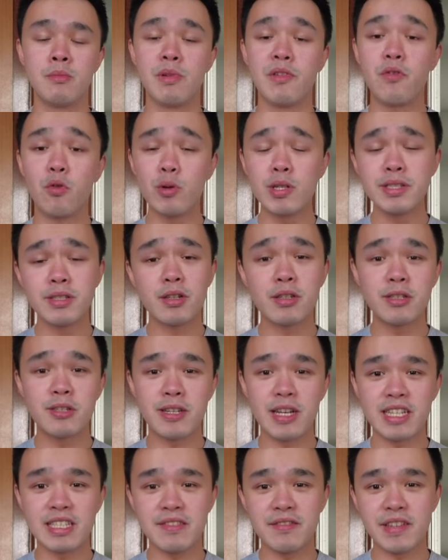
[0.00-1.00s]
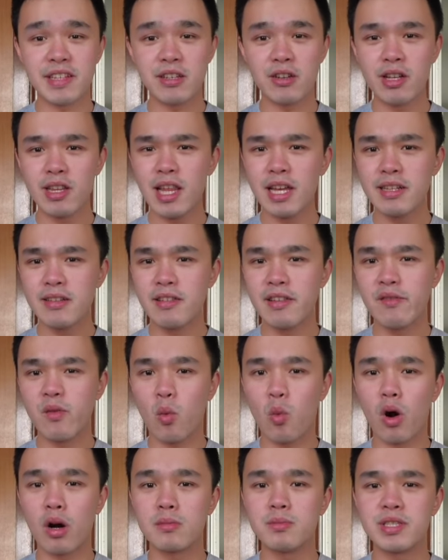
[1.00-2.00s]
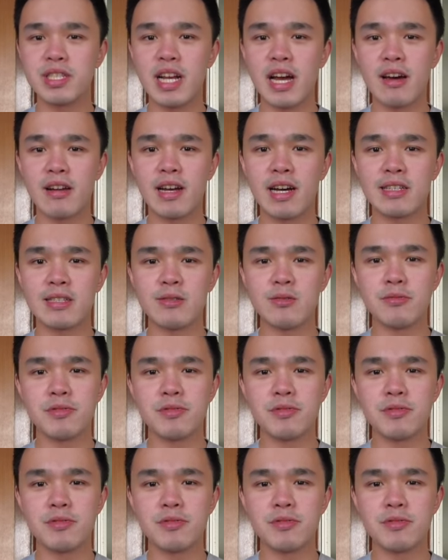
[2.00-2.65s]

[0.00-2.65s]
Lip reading: Before we start today's video, I'd like to give a warm shout out to